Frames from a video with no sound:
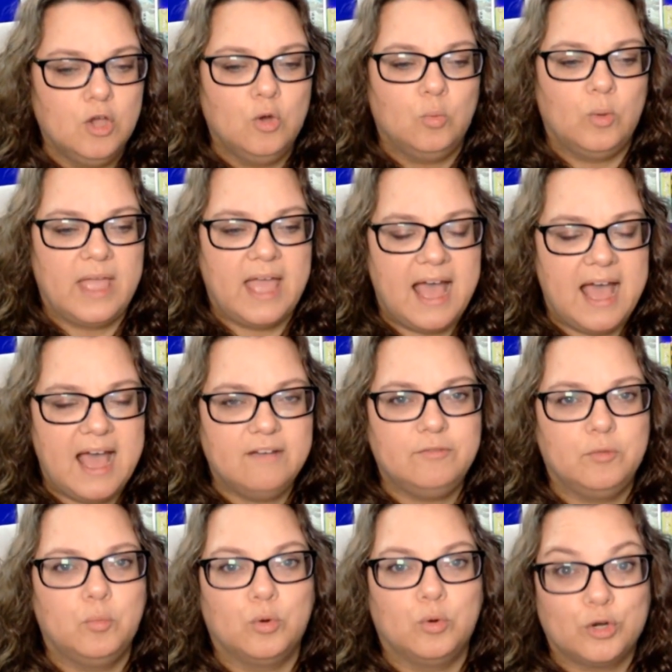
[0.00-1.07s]
We have
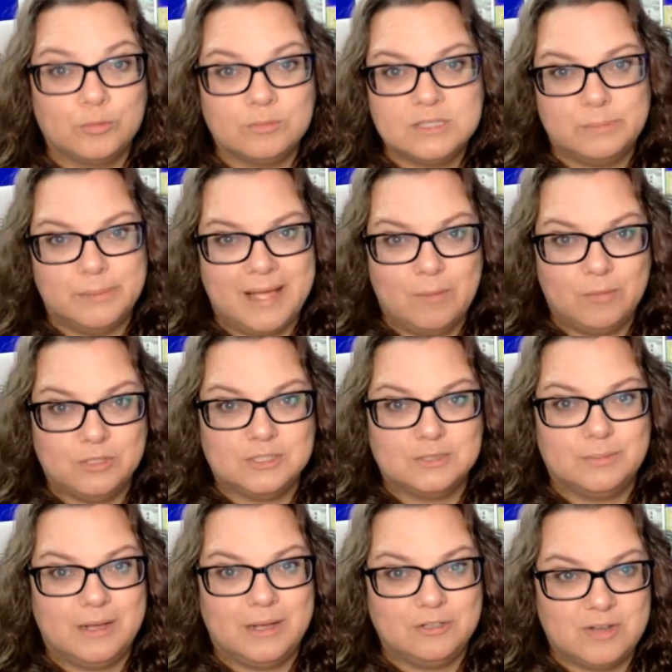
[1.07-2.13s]
Wormspan, which is
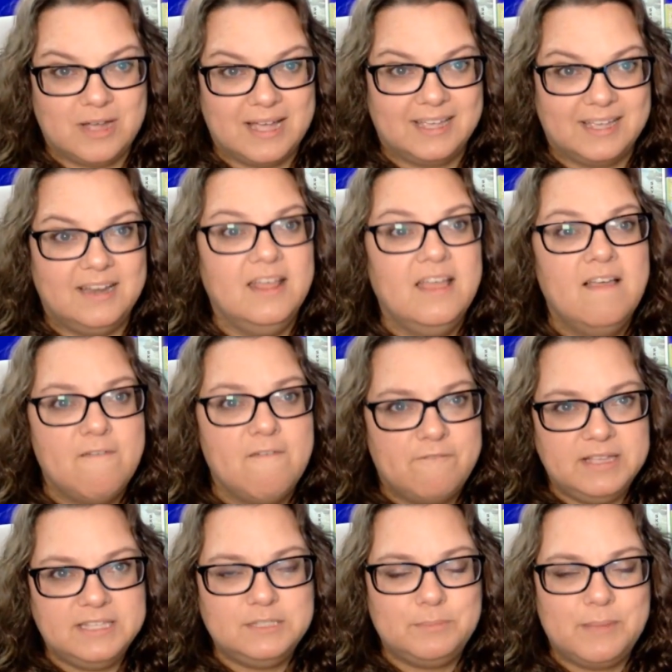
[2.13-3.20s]
about dragon.
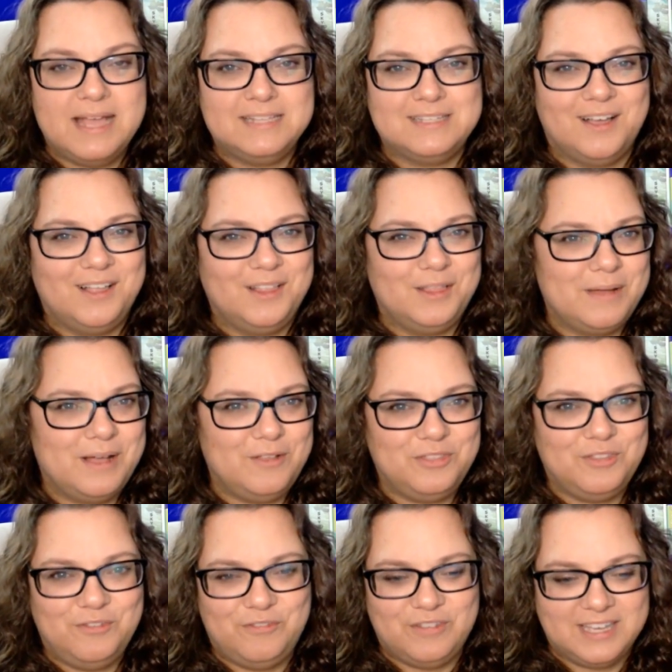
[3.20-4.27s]
Finspan's all about
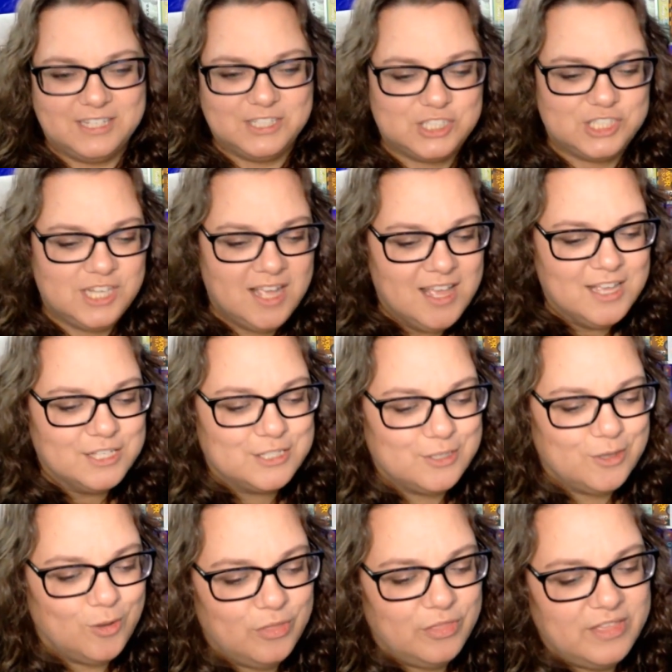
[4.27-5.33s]
the fish.
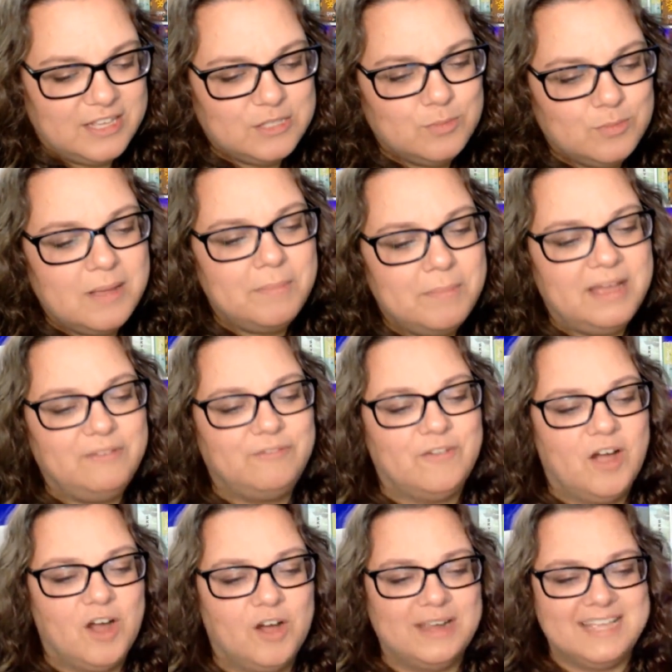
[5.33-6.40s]
So this one by
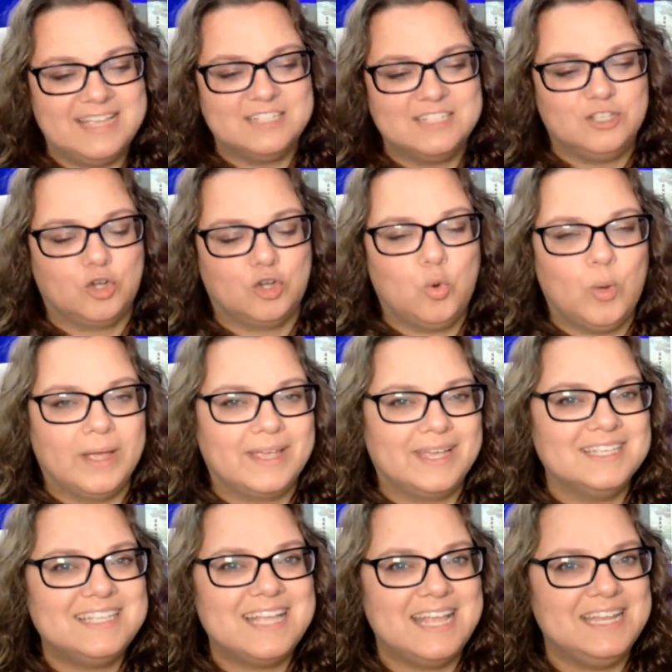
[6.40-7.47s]
far is the
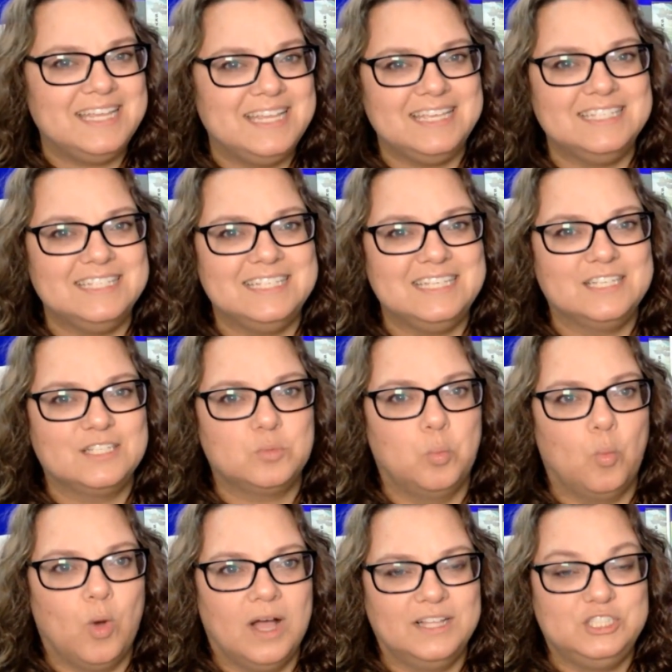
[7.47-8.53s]
quickest and easiest
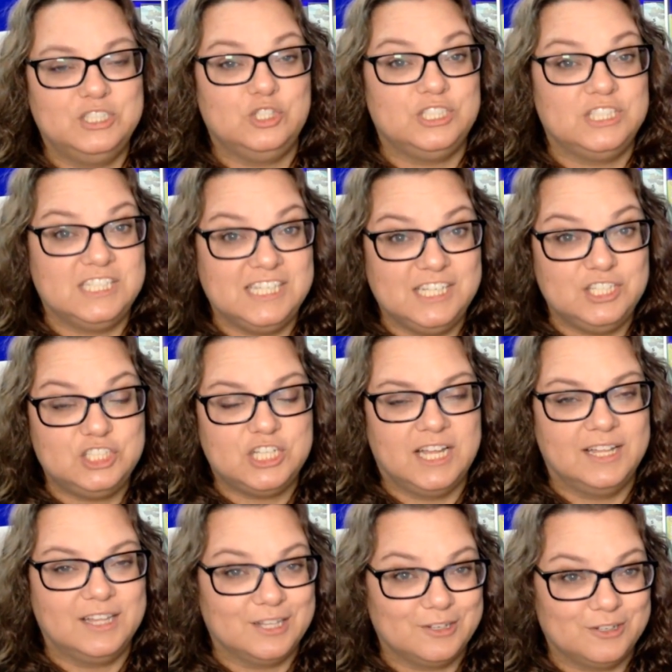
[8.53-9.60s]
one to teach
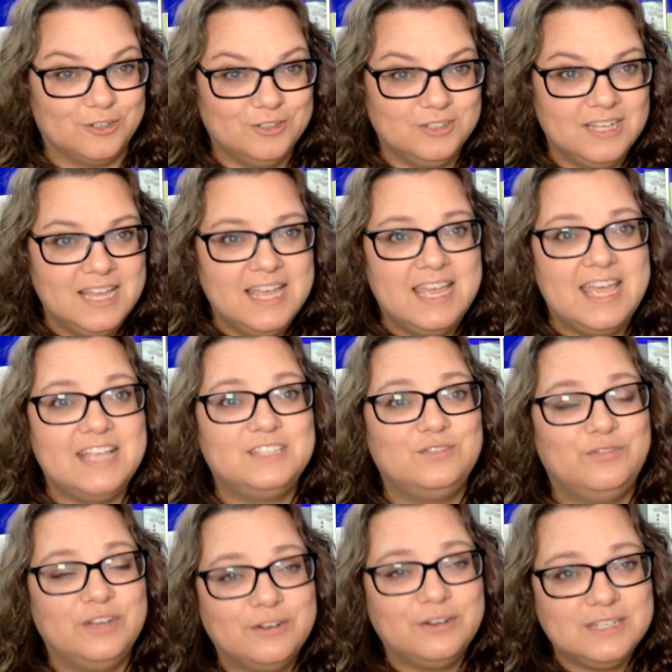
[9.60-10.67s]
and learn. It's
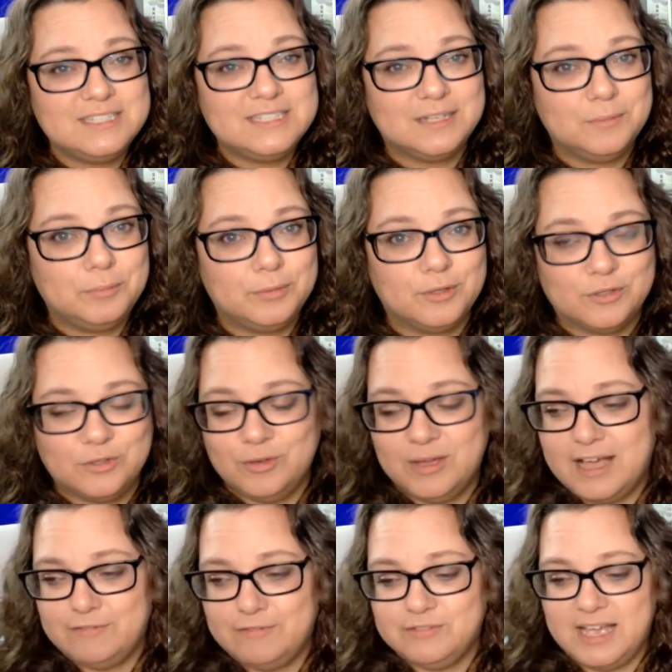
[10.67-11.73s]
very simple. You
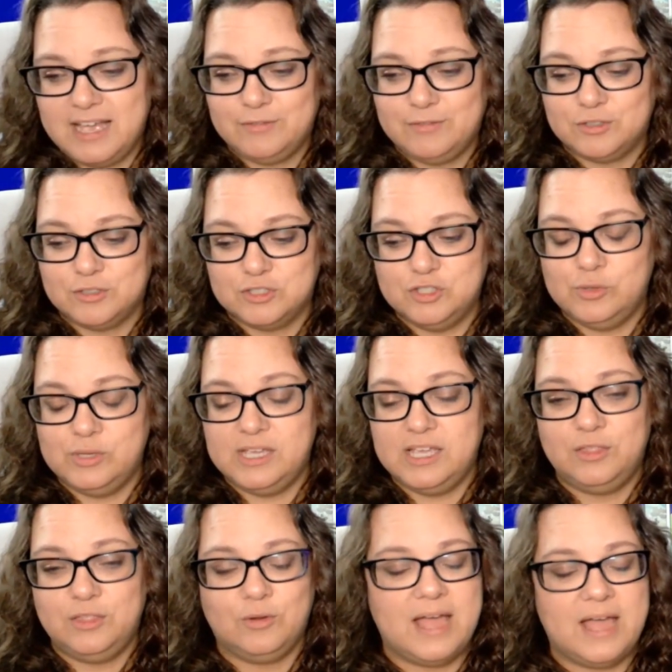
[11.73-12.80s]
have divers. You
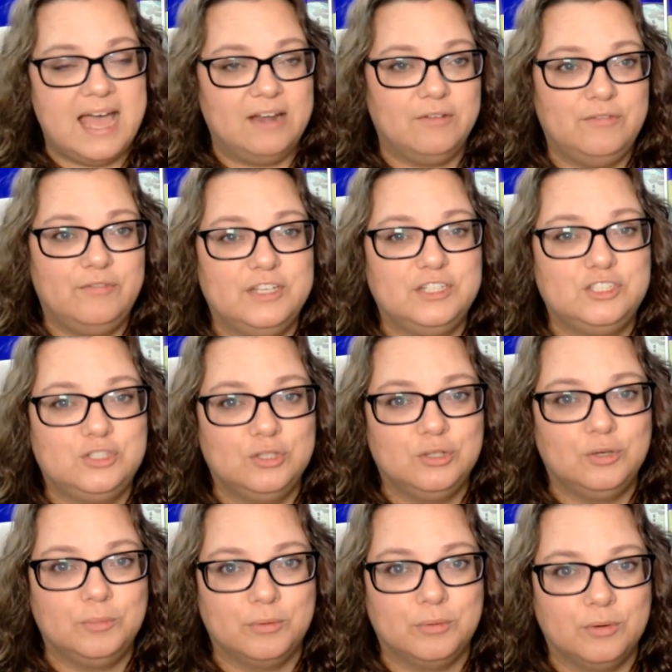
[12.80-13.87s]
either add a fish to
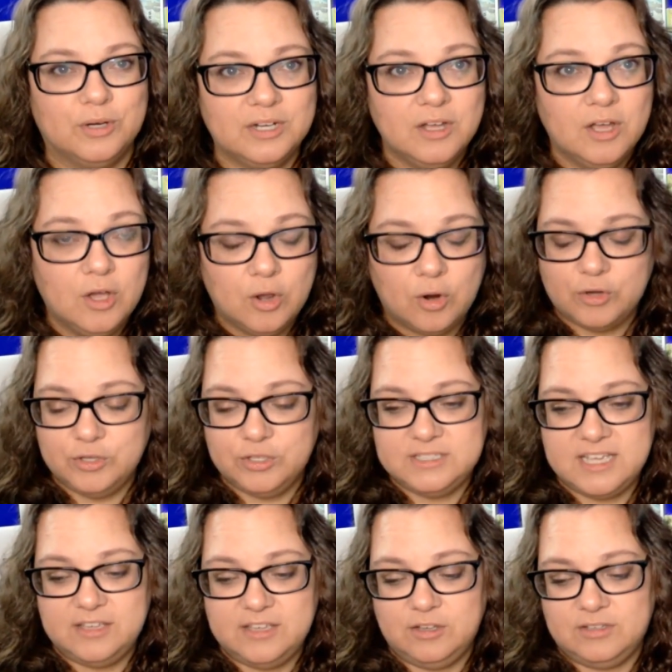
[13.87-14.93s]
your board or you
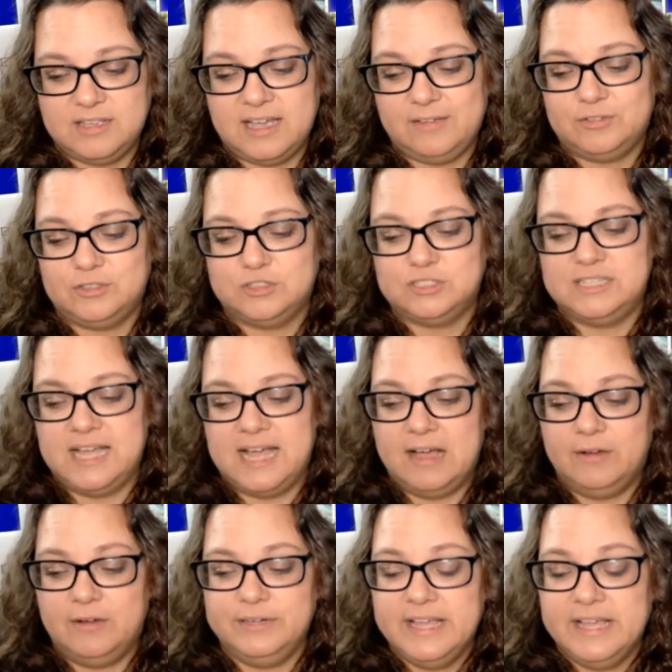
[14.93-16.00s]
take your divers
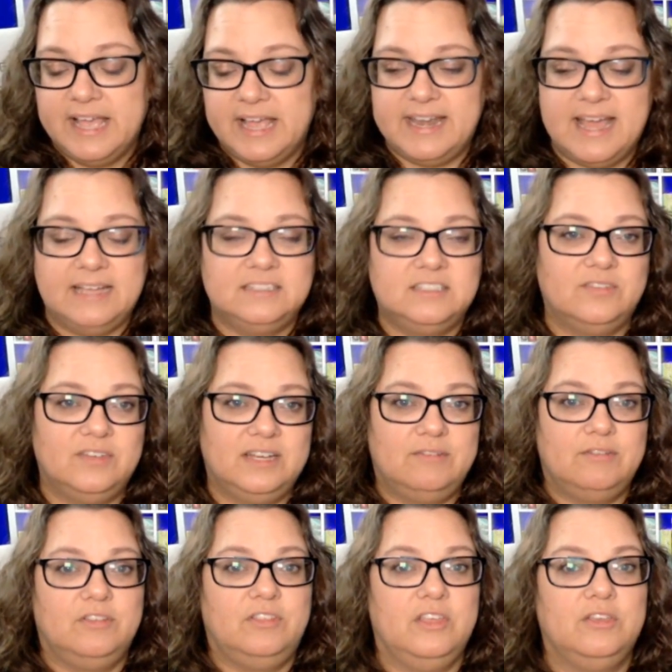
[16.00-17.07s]
down and activate
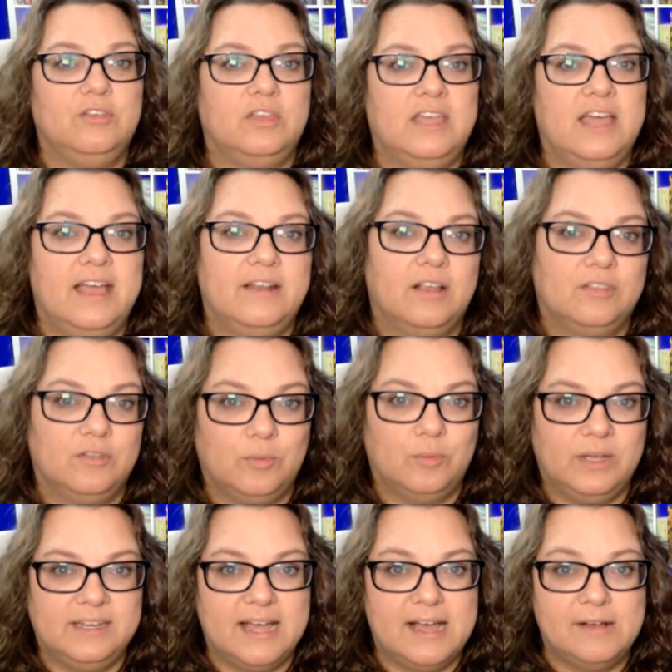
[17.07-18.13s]
everything you can on the
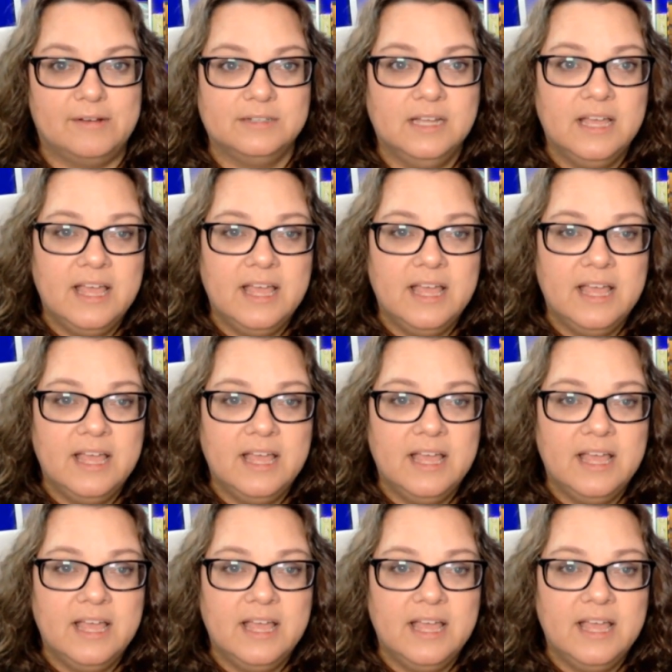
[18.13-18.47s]
way down.